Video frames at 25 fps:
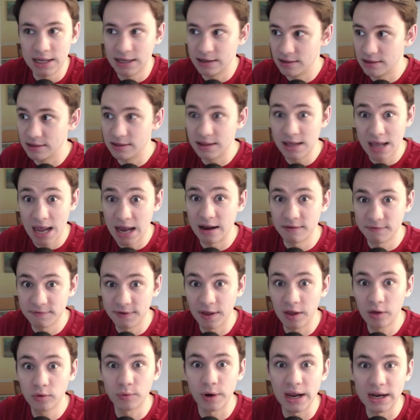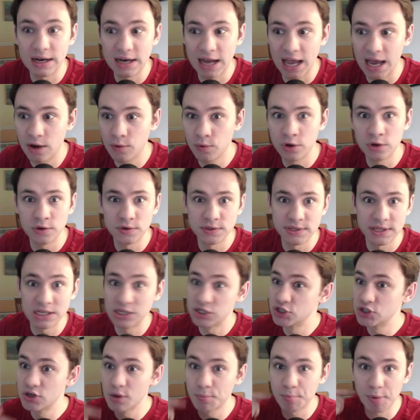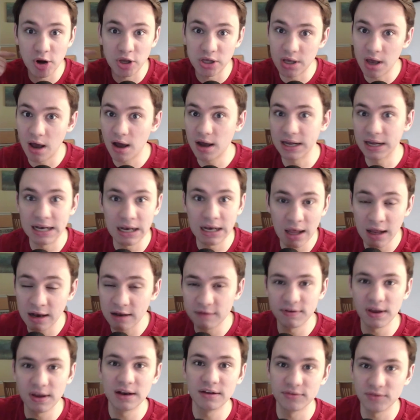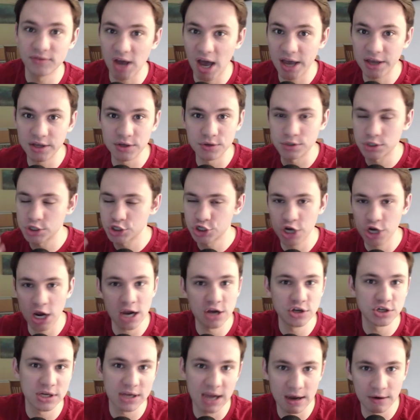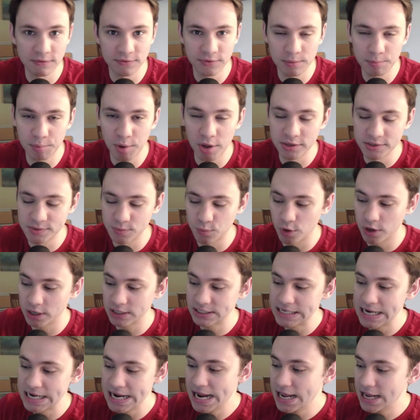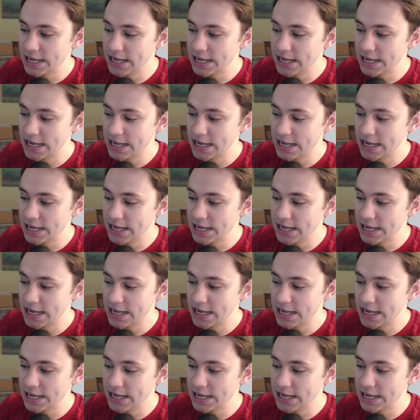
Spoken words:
the NFL right now, who's this super young and innovative guy who's changing how football has worked.